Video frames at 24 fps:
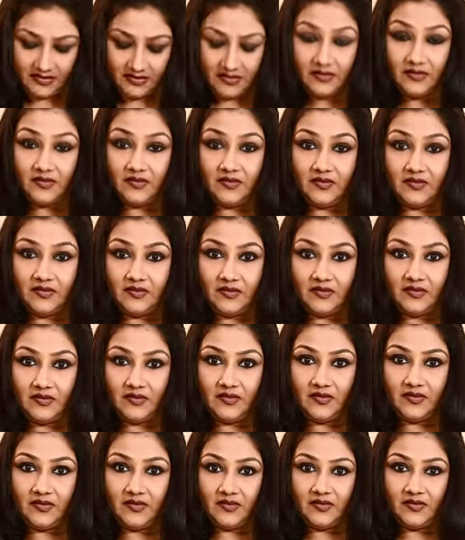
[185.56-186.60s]

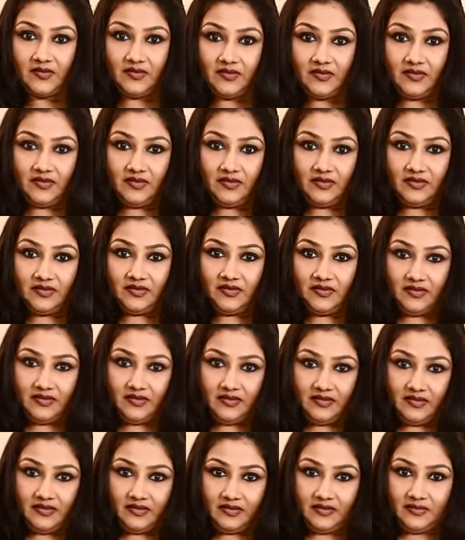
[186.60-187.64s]

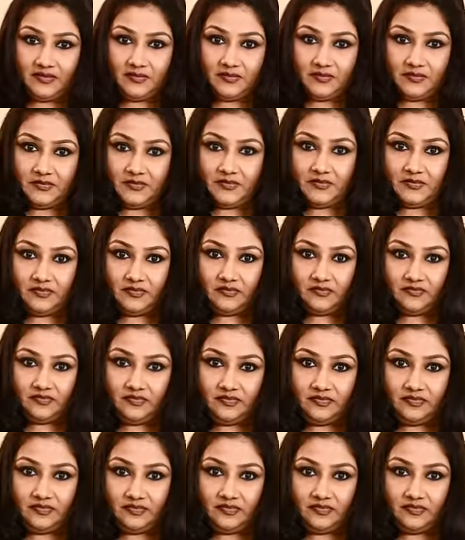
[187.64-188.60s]
(silence)